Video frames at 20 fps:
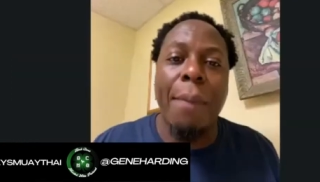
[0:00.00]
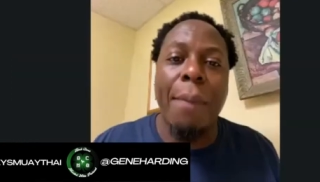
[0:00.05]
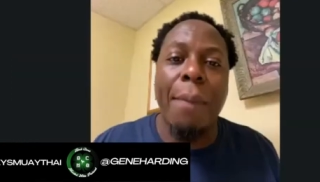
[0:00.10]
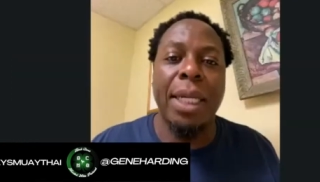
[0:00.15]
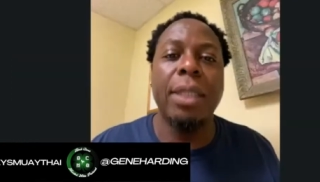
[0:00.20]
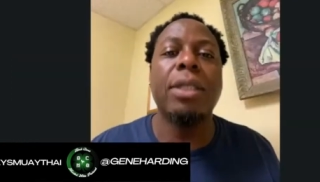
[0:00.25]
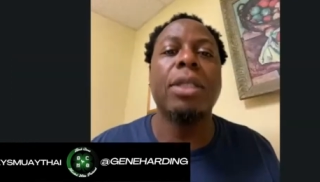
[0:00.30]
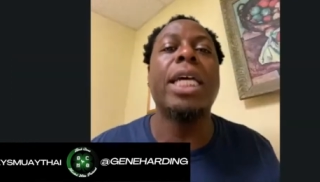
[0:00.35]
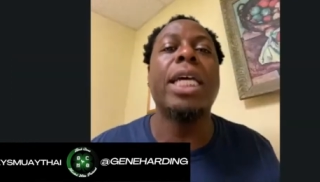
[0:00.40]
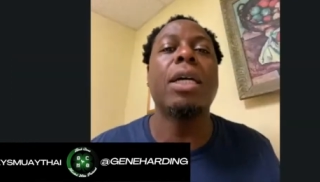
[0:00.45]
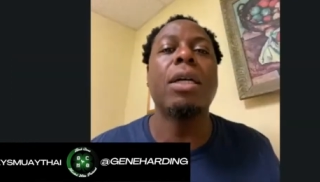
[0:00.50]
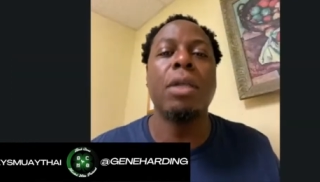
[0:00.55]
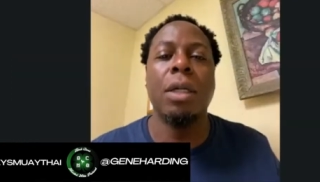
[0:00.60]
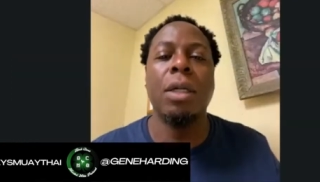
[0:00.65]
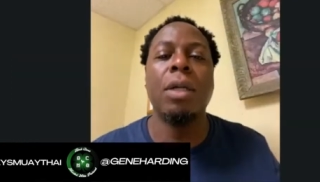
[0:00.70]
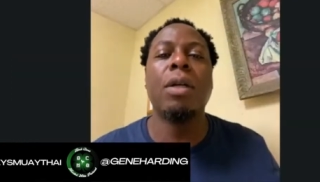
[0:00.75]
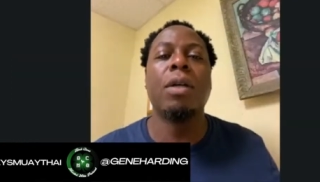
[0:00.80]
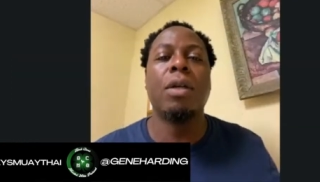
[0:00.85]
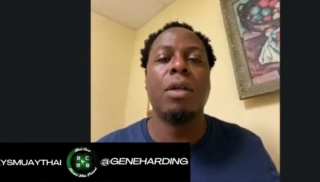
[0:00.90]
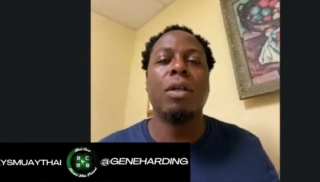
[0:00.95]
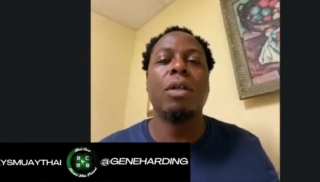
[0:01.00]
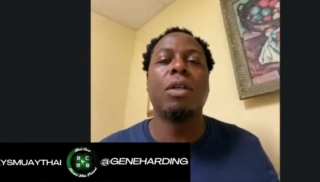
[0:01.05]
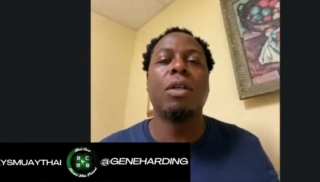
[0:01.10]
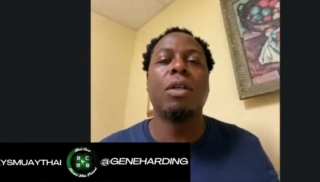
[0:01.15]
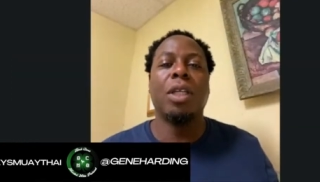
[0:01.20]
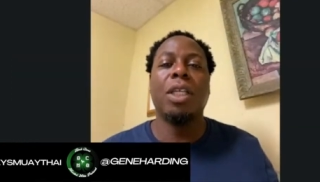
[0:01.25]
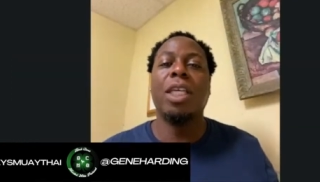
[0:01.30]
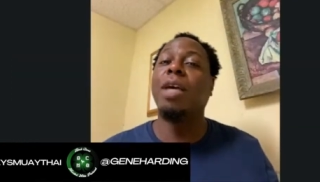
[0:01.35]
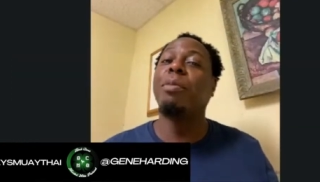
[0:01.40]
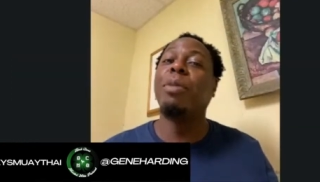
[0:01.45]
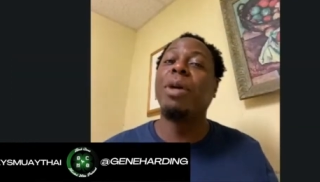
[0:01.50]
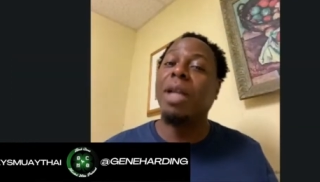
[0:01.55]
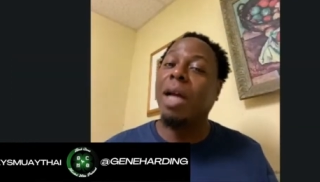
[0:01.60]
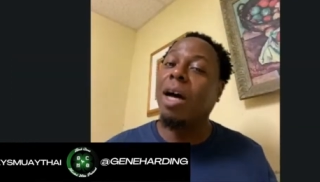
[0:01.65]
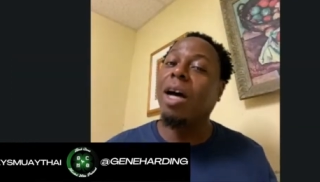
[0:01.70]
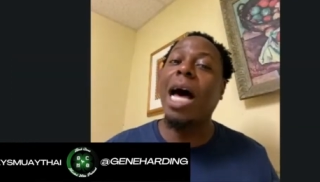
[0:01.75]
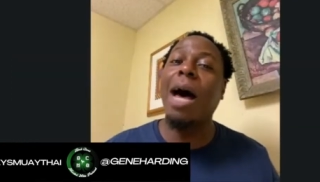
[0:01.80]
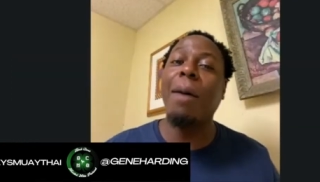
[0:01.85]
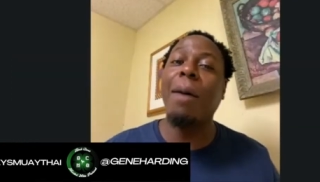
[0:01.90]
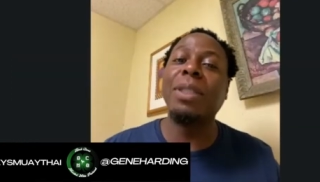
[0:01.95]
I mean, but
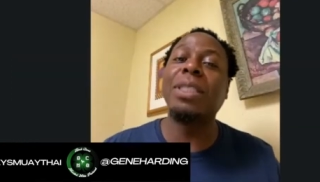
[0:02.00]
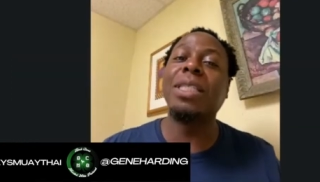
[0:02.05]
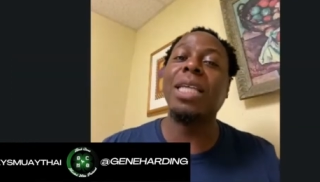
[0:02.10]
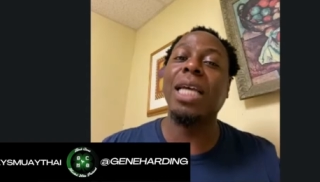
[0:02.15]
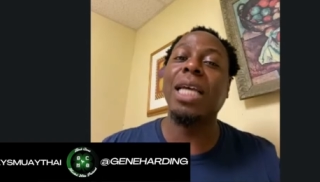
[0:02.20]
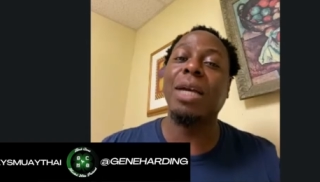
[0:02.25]
I'm going